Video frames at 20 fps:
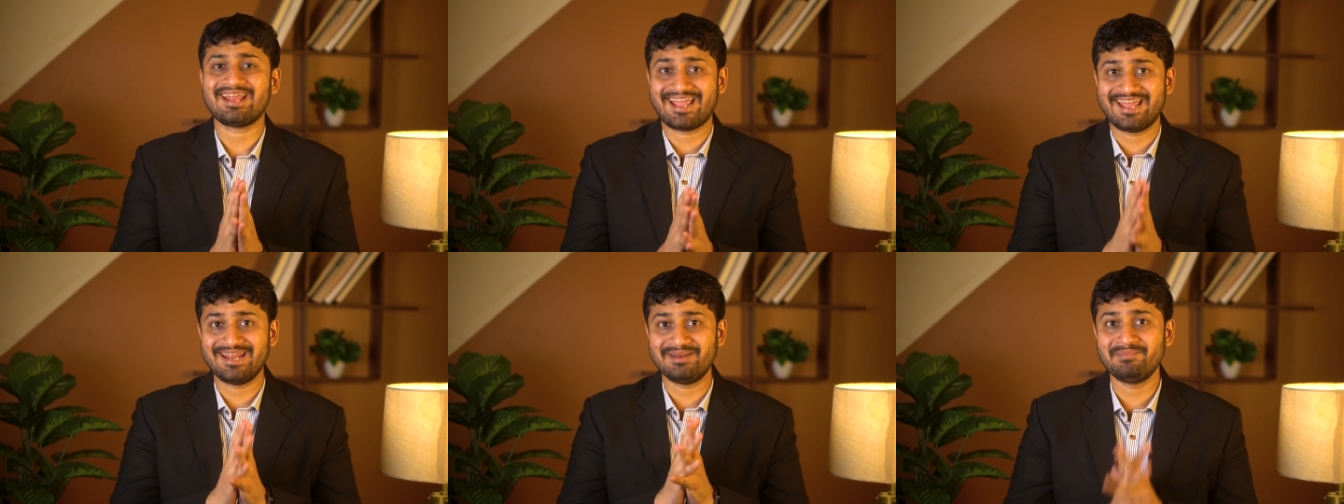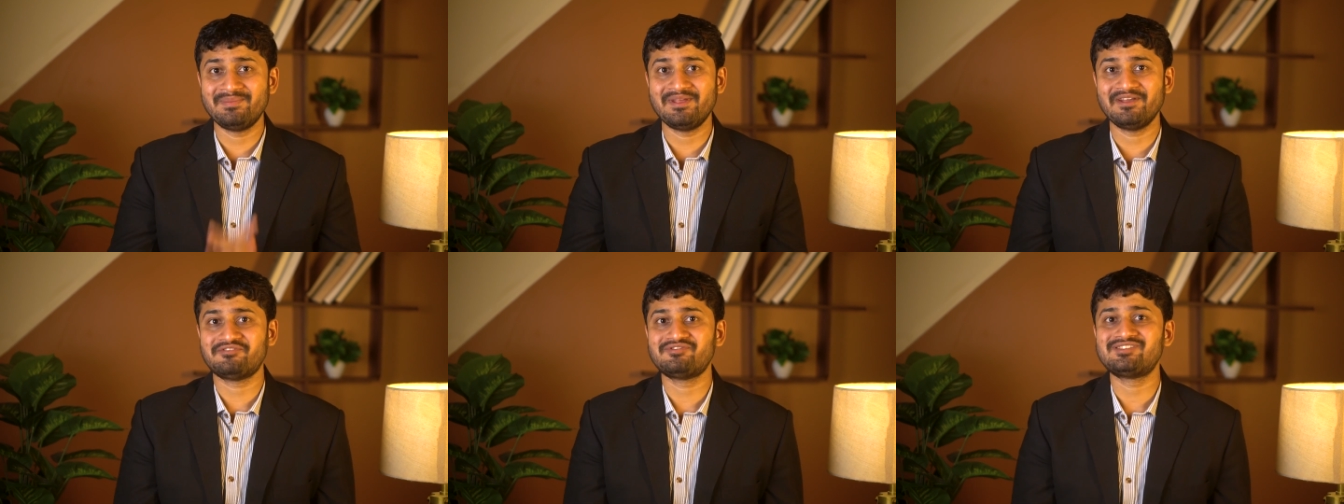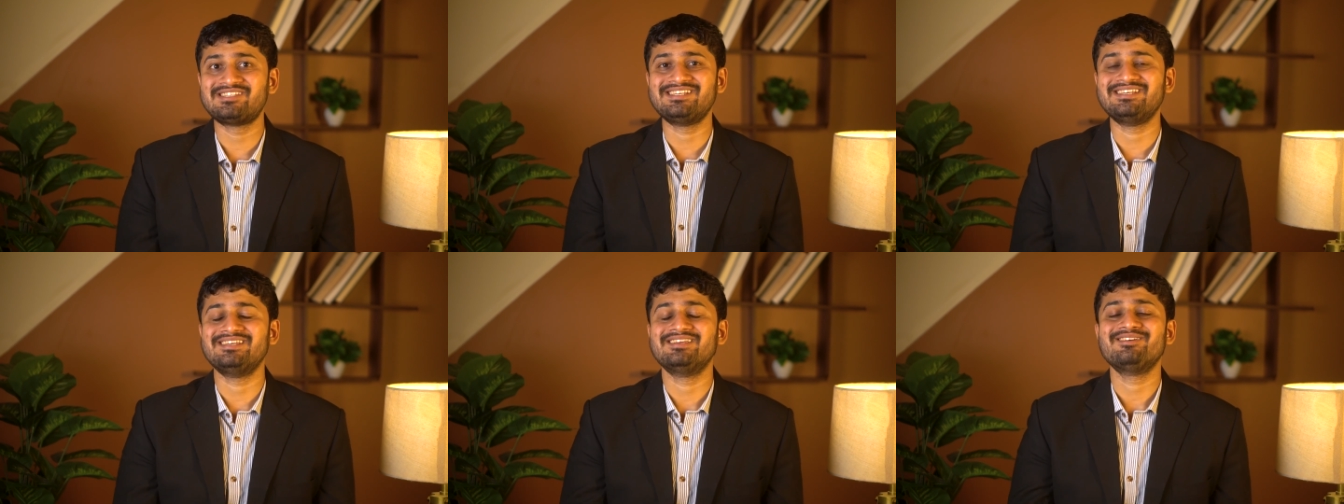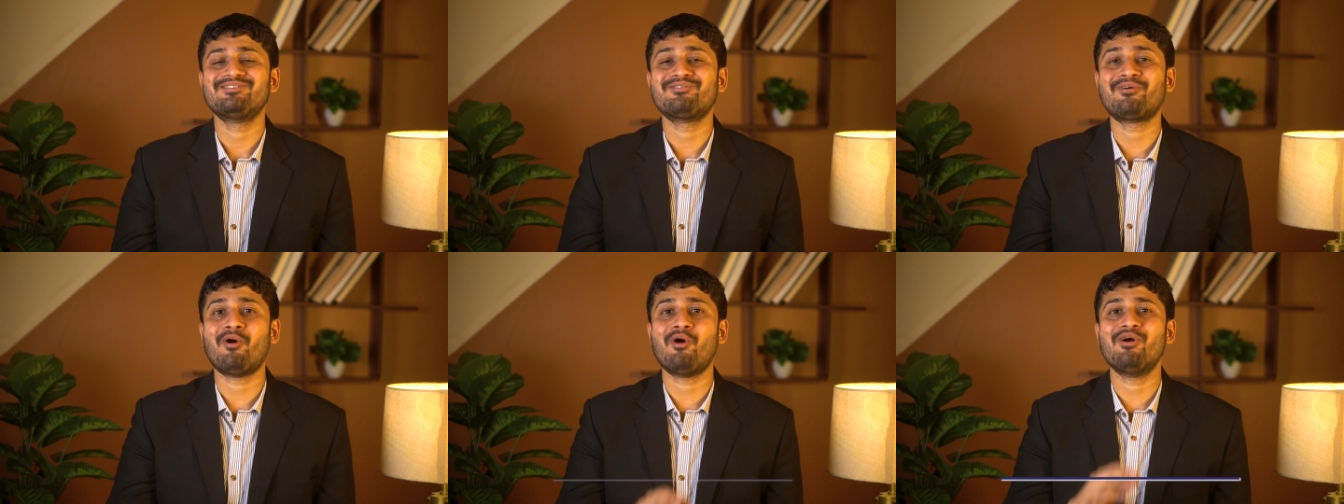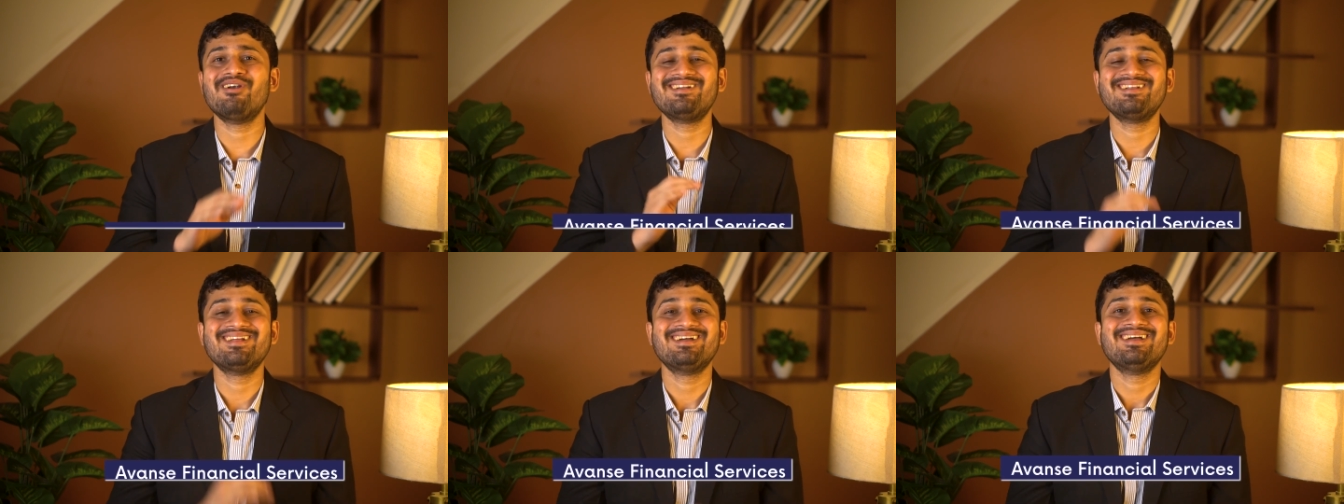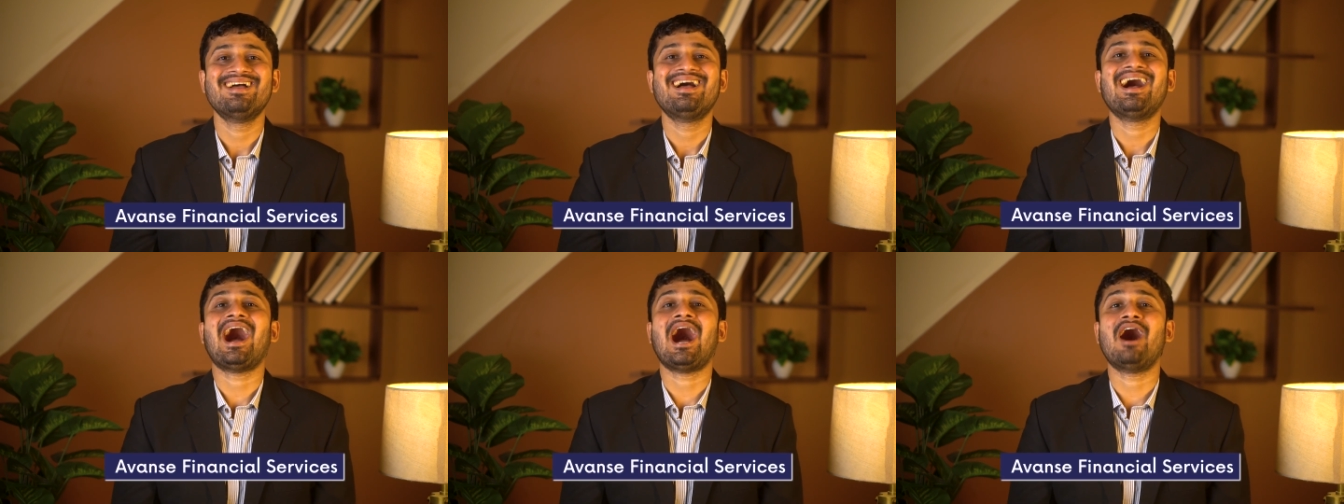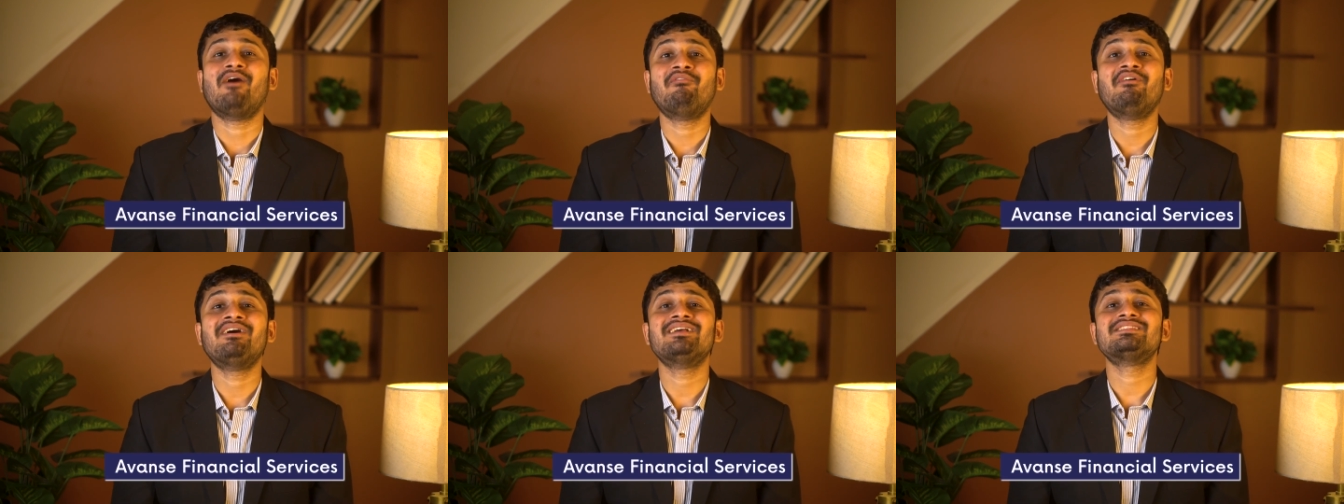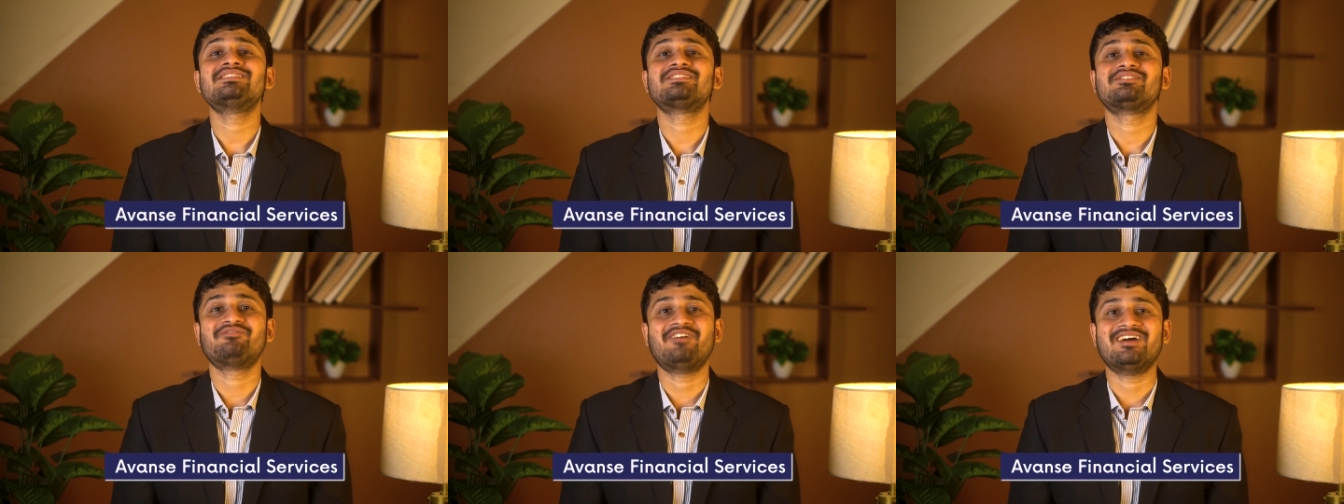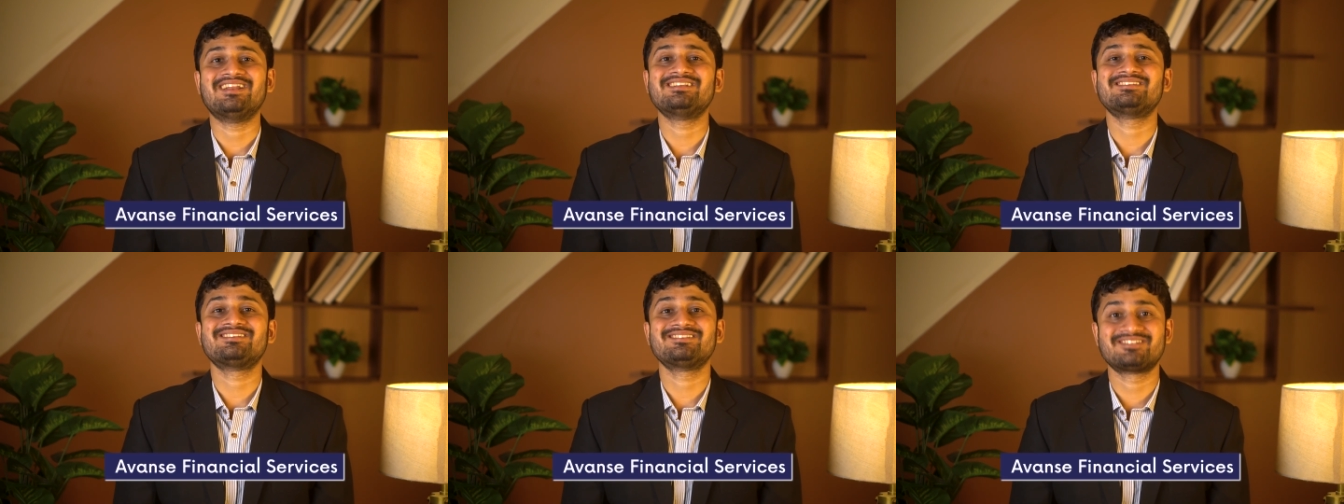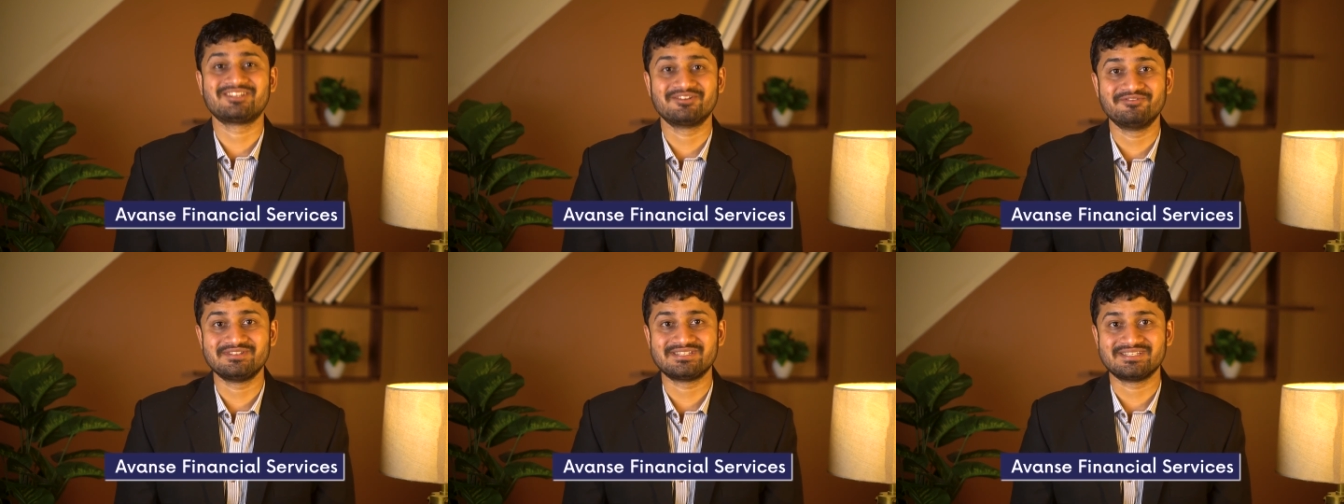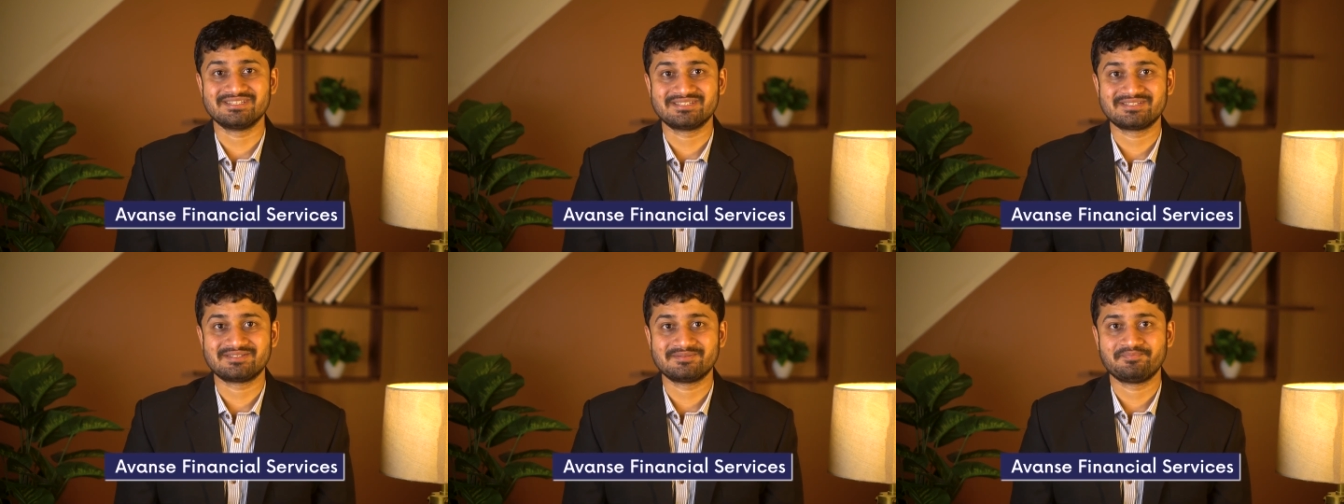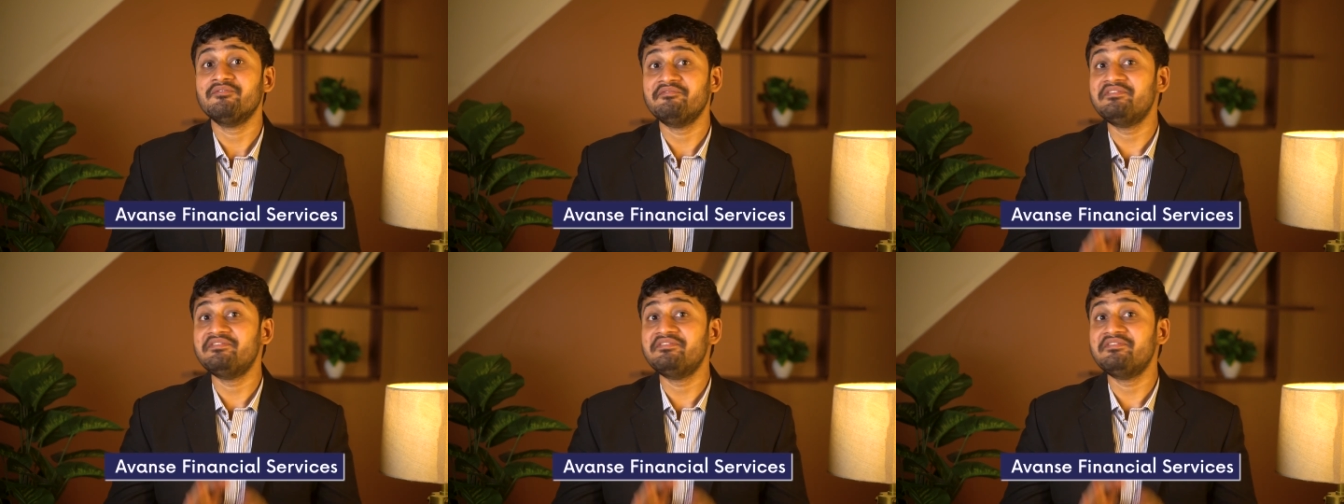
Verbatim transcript: NBFC called Avanse Financial Services,